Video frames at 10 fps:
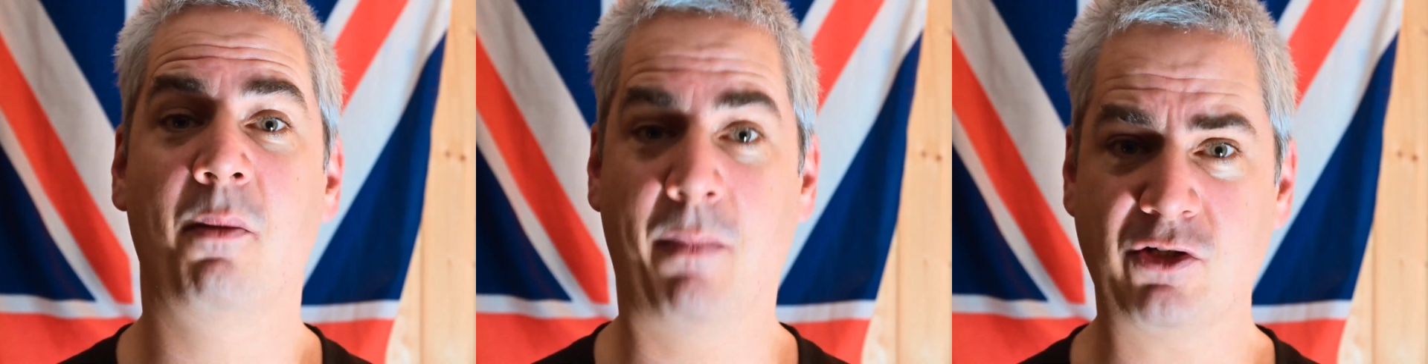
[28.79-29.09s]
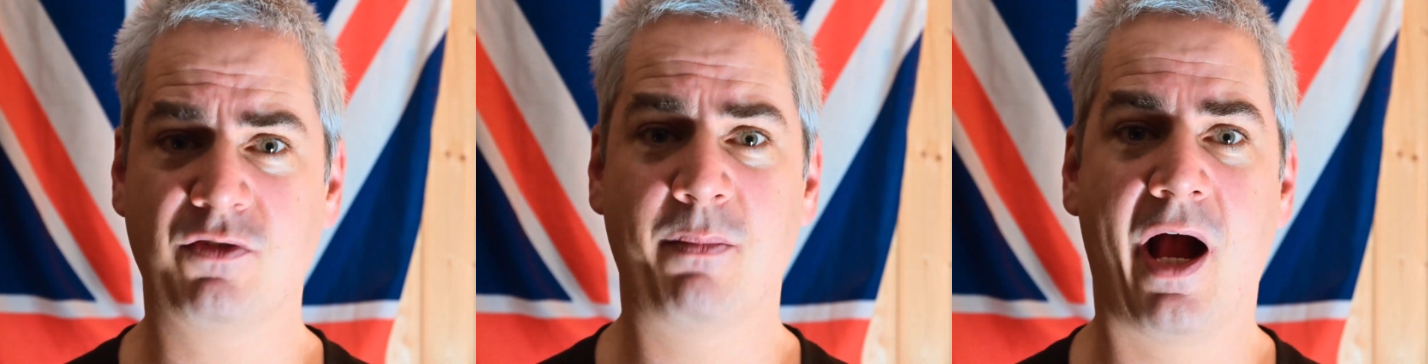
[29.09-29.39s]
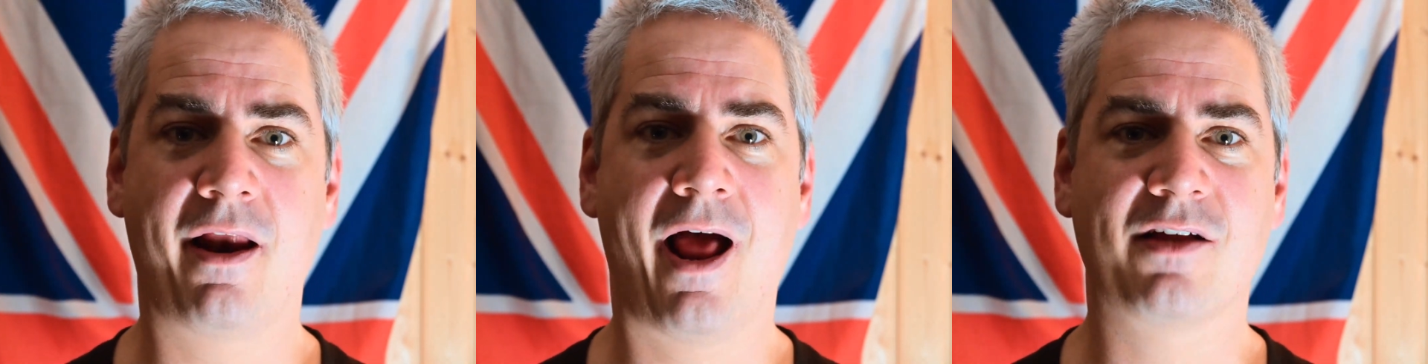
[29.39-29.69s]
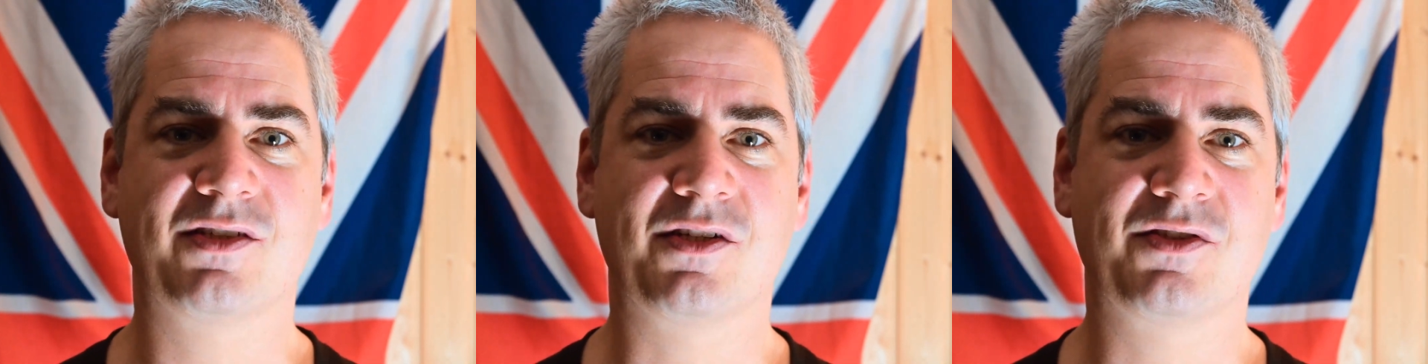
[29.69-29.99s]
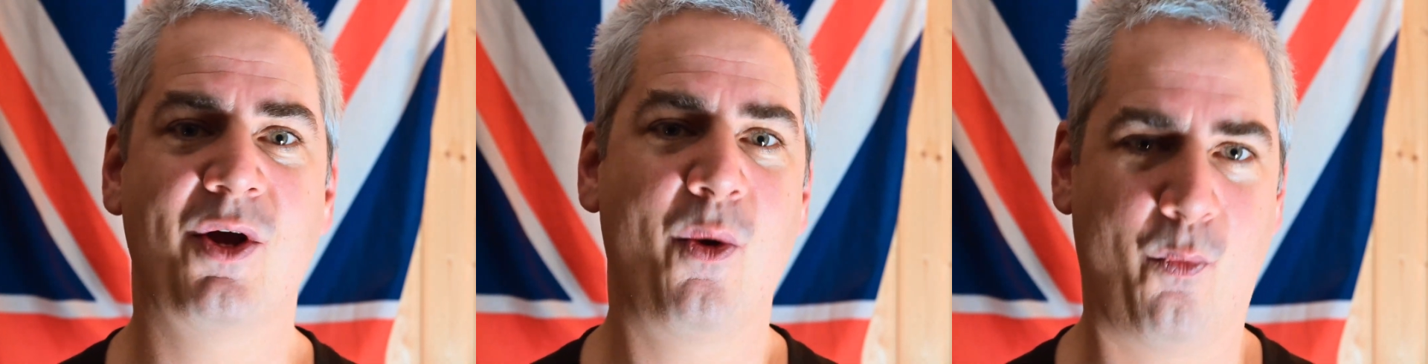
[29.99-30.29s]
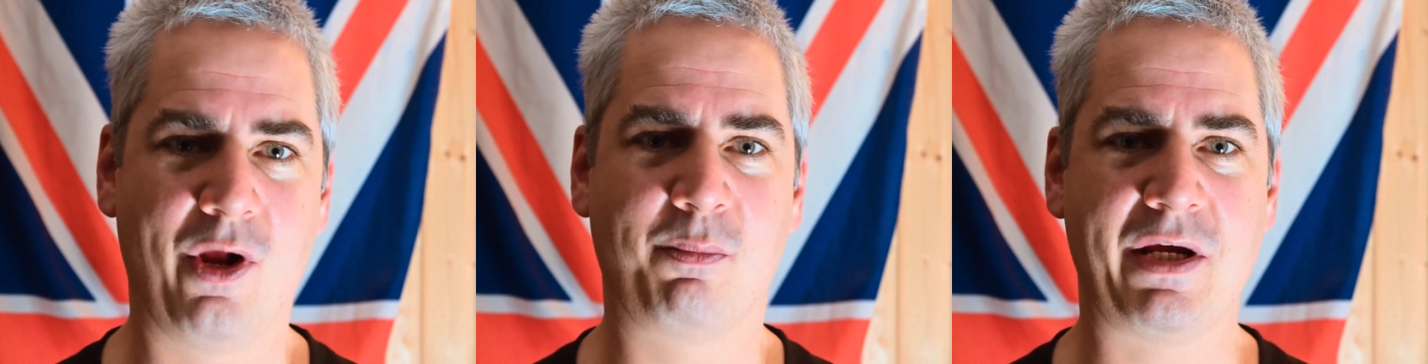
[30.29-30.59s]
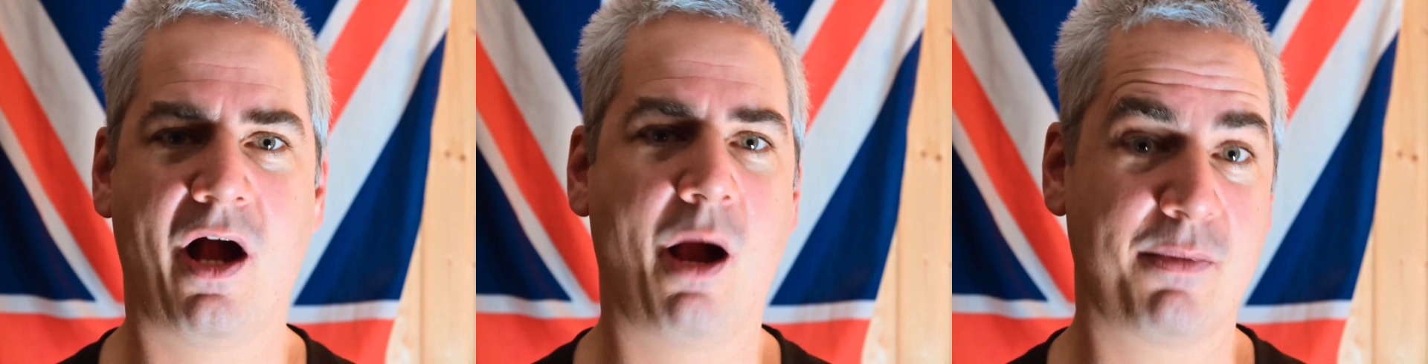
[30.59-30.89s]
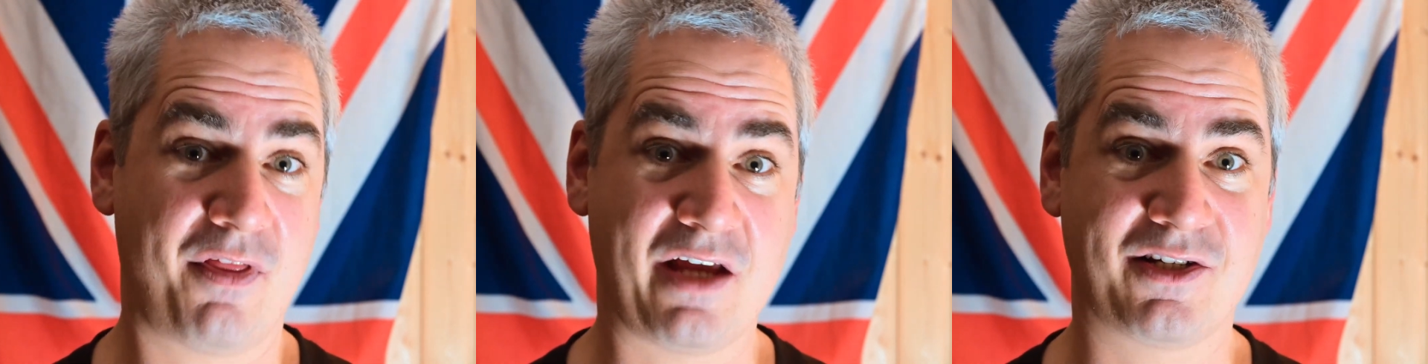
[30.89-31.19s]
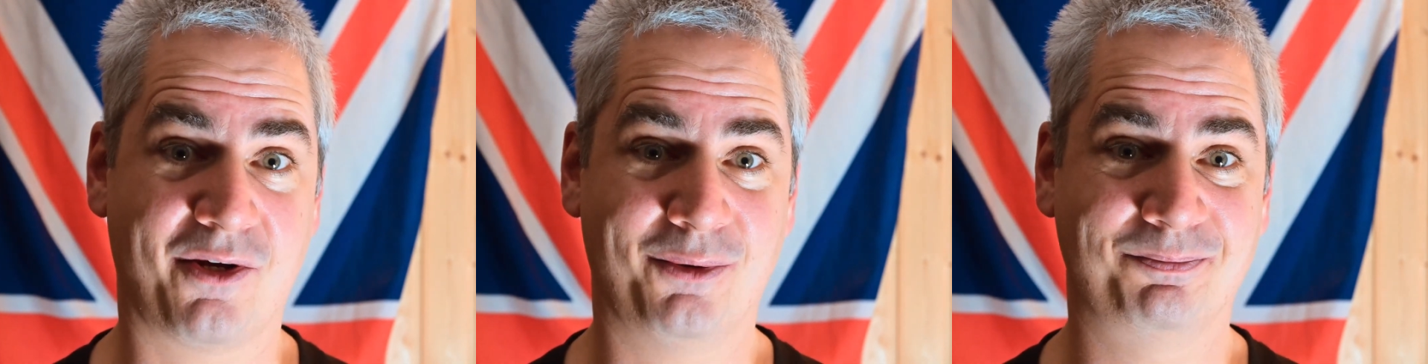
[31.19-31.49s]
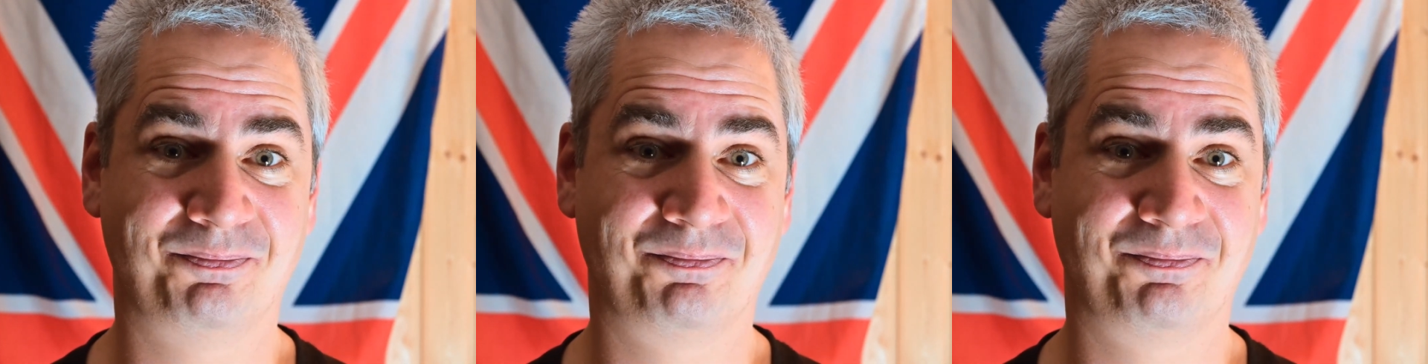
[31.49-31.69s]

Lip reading: much of my analysis will be hypothetical.